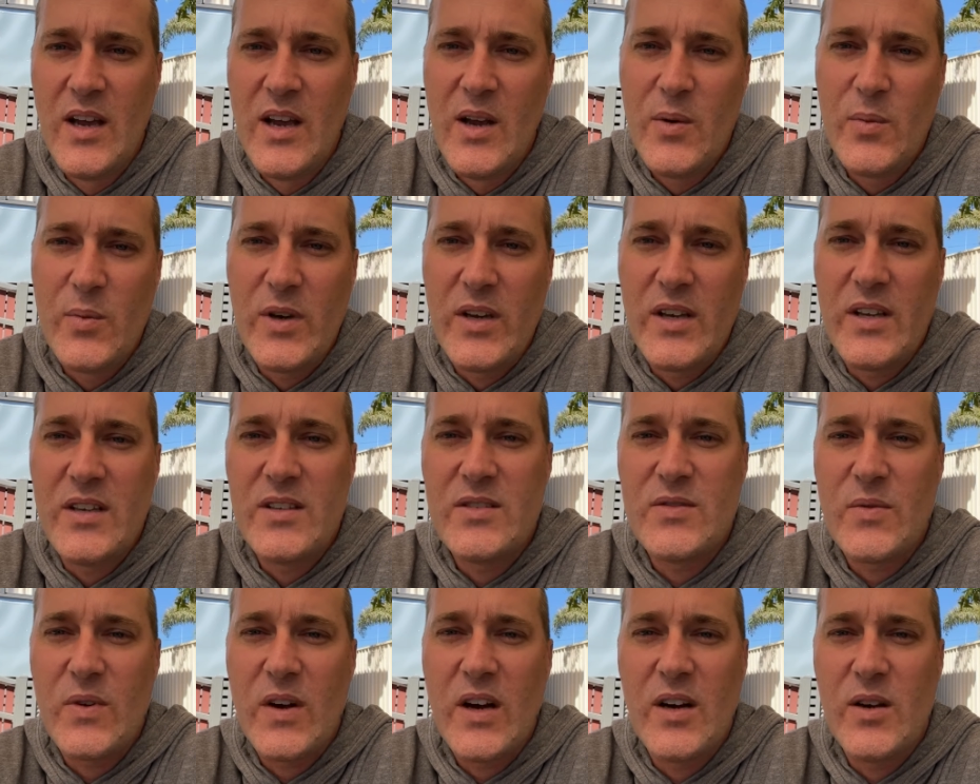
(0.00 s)
When
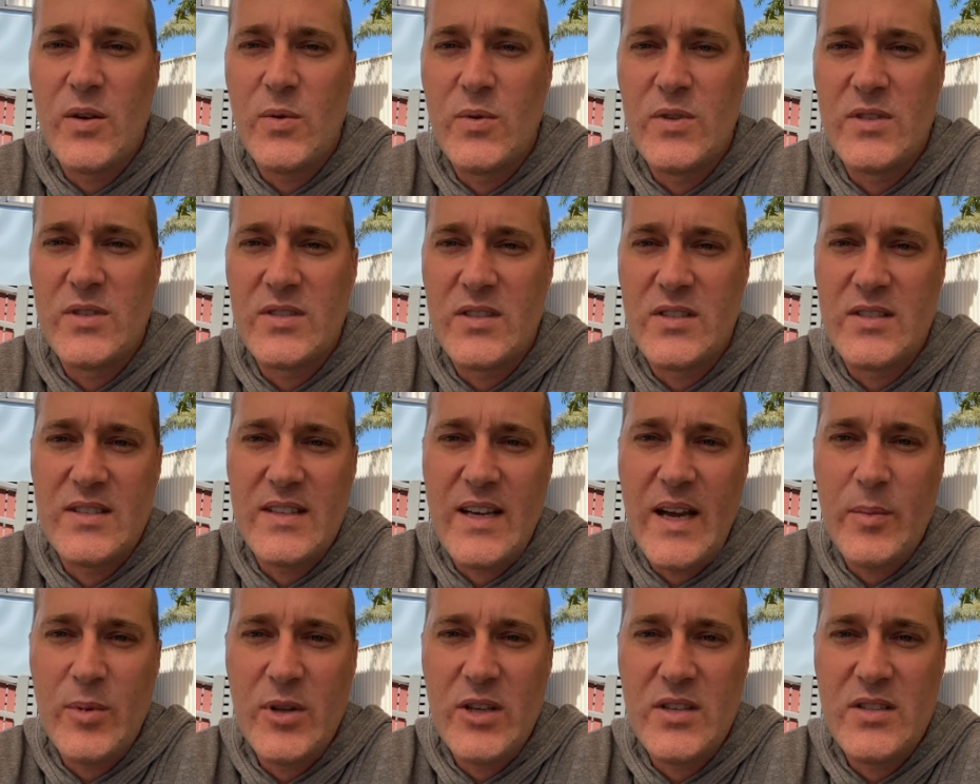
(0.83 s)
Israel was
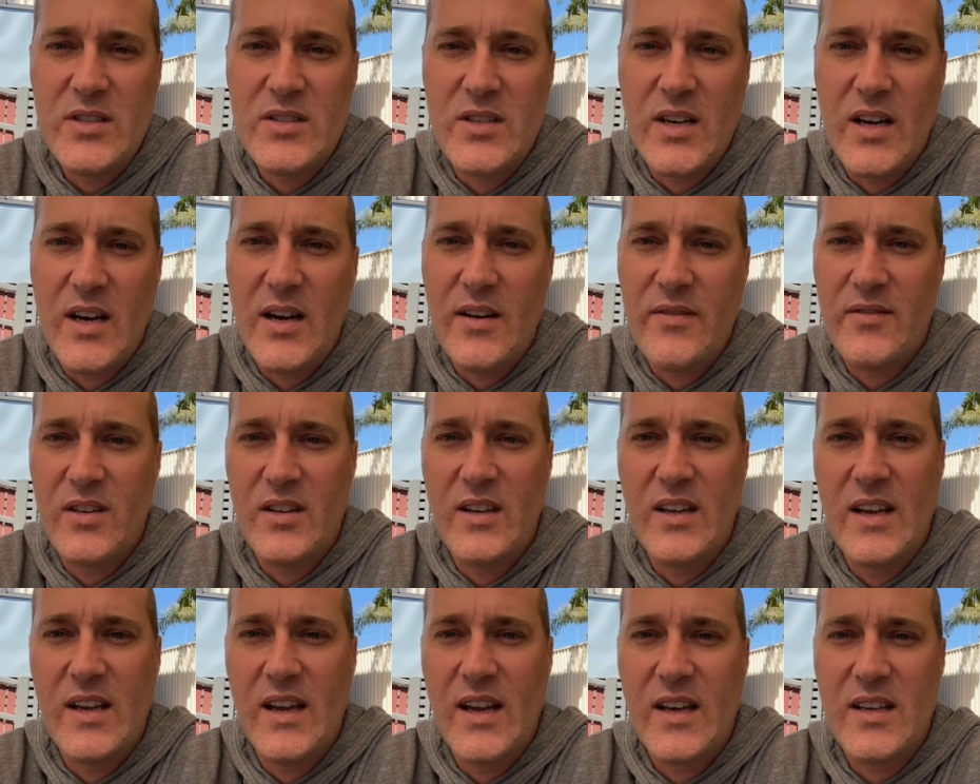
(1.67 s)
established after
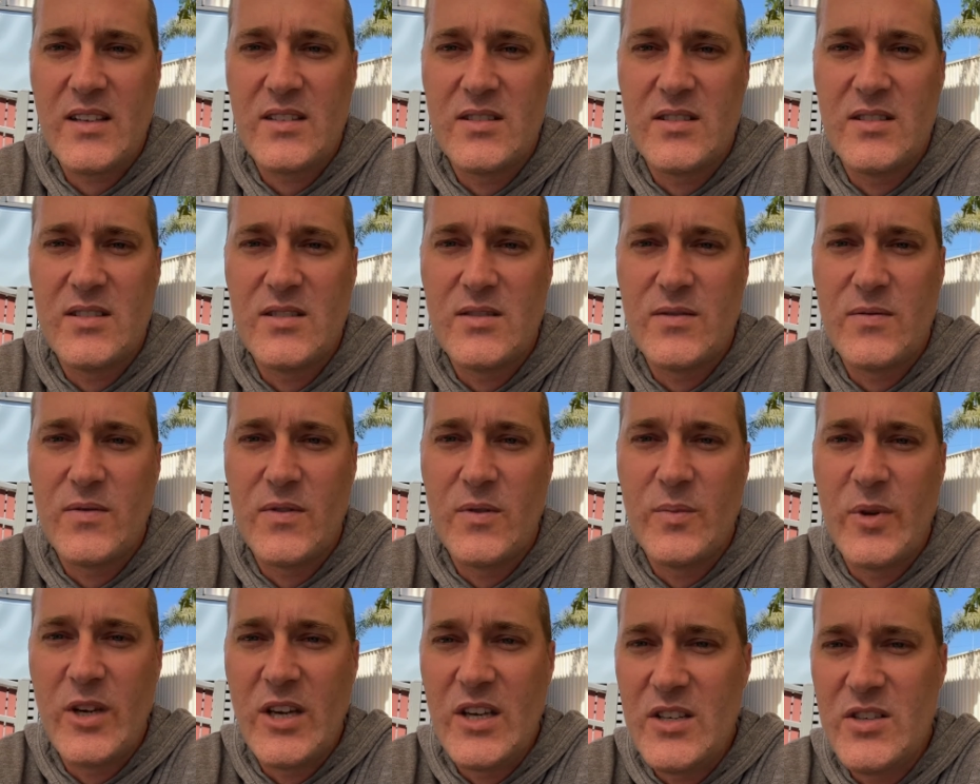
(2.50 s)
the Exodus
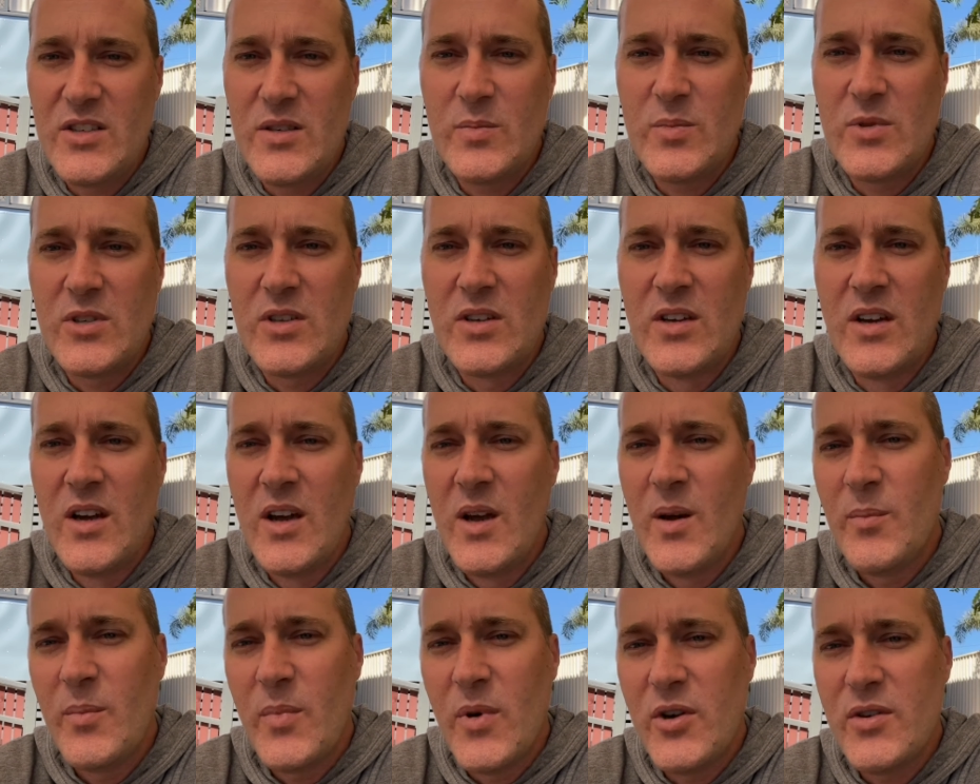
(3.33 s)
from Egypt,
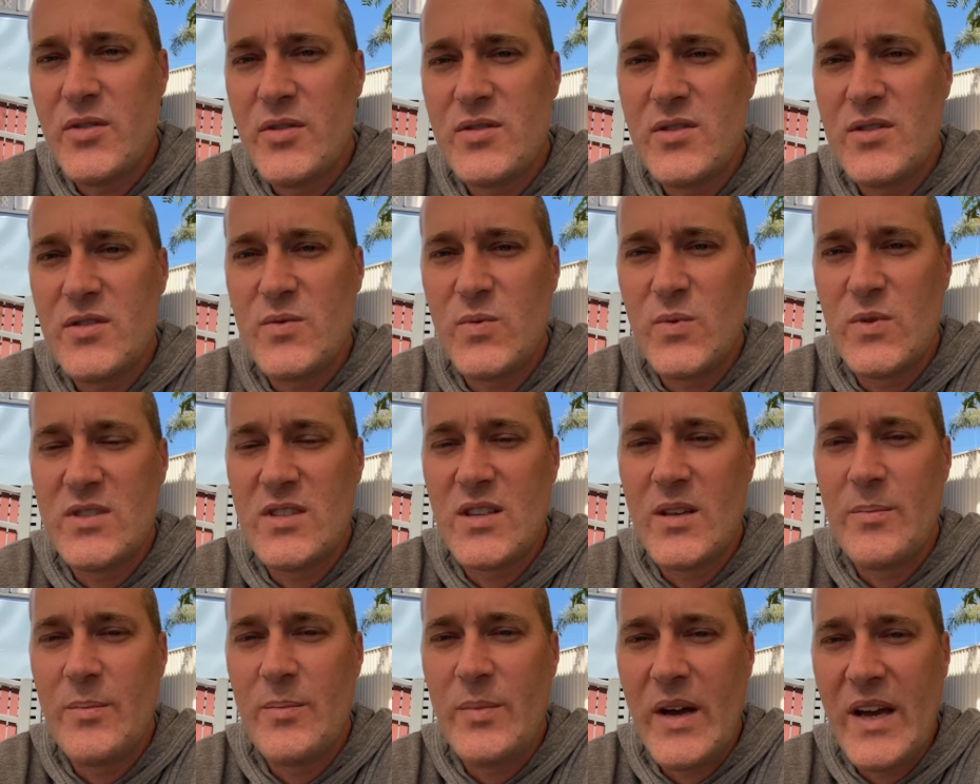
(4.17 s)
Moses was
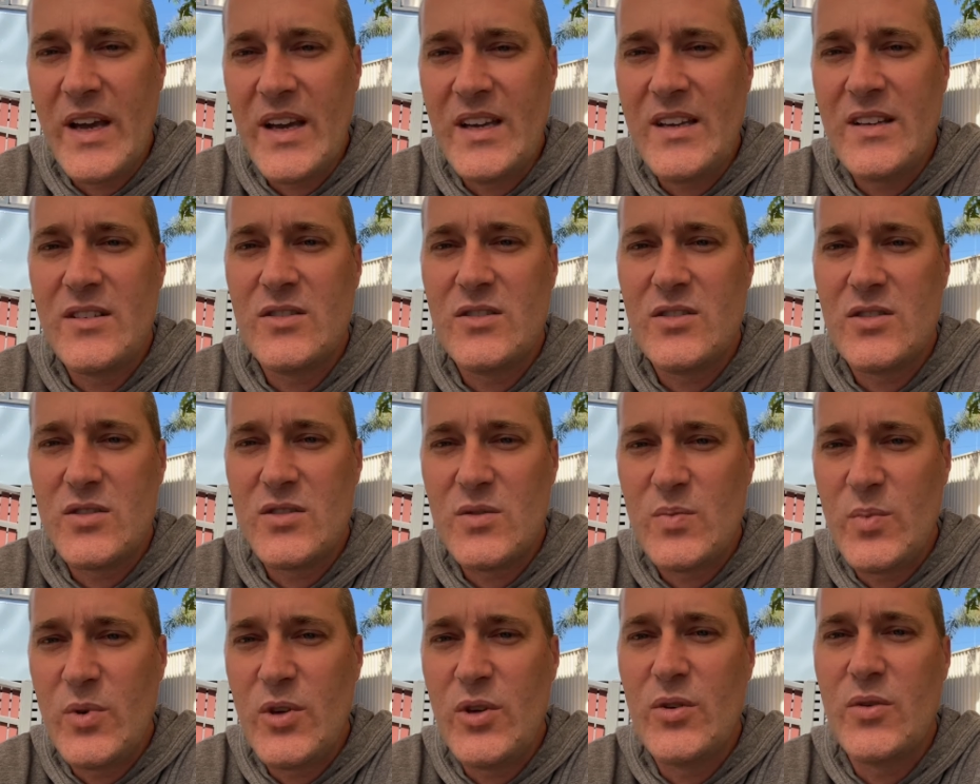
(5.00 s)
the main
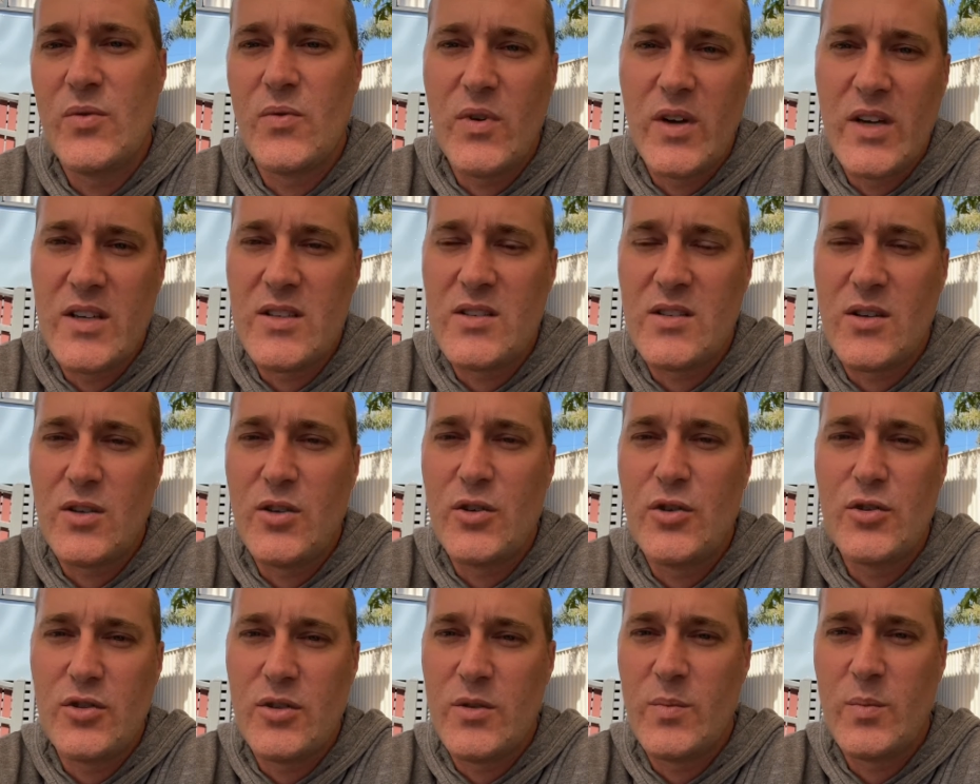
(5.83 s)
dispute
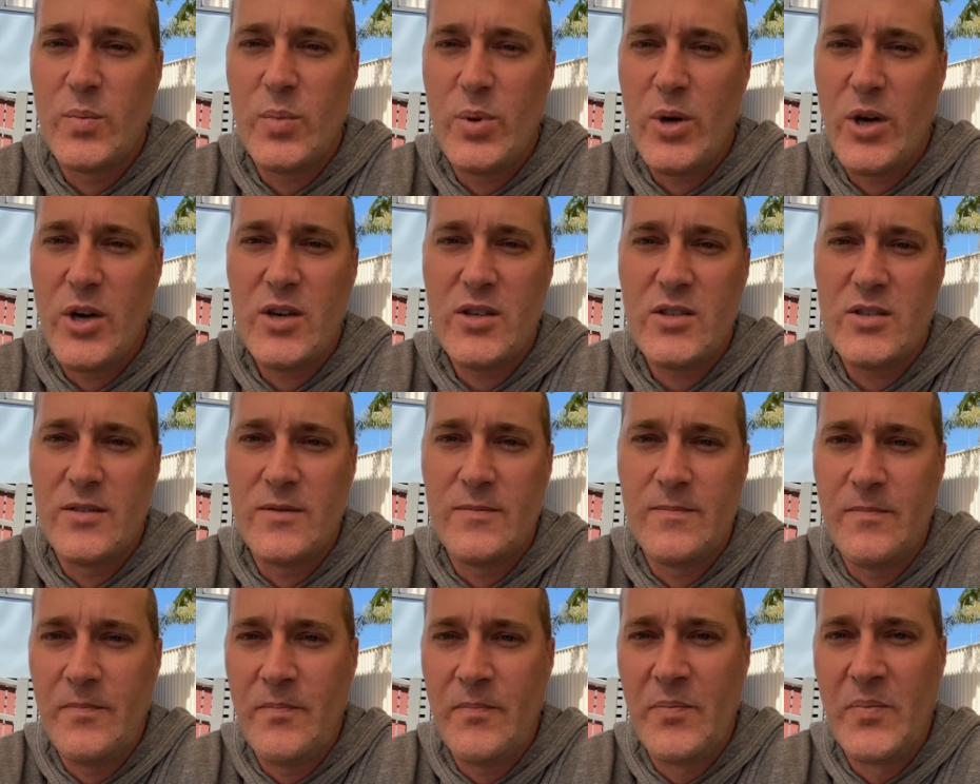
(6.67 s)
resolution
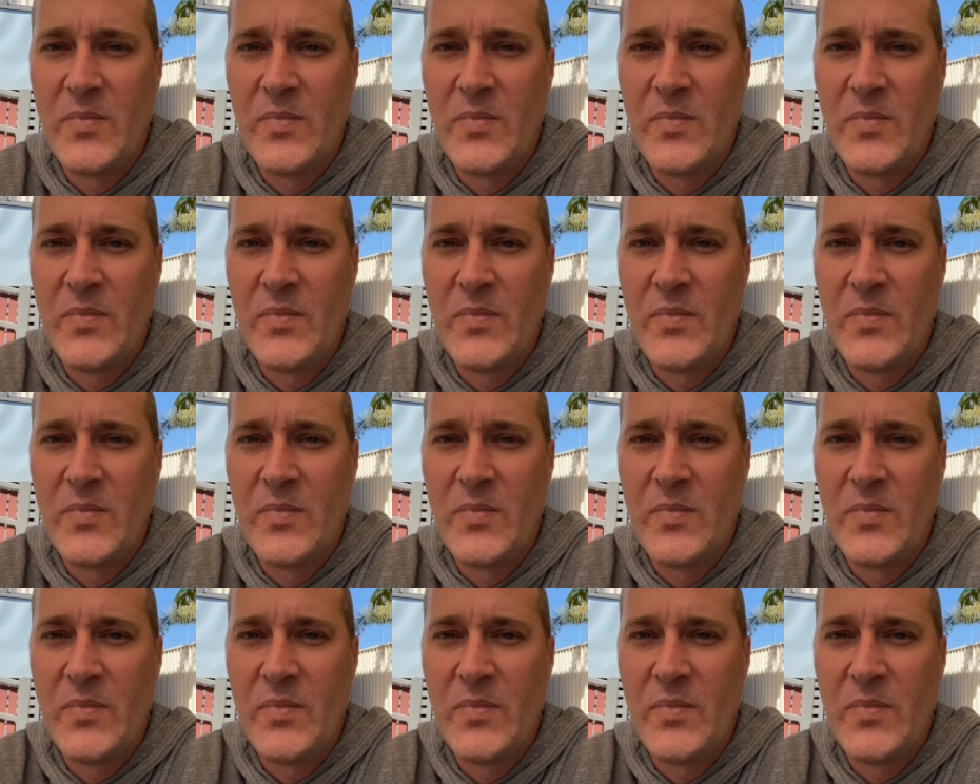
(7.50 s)
person,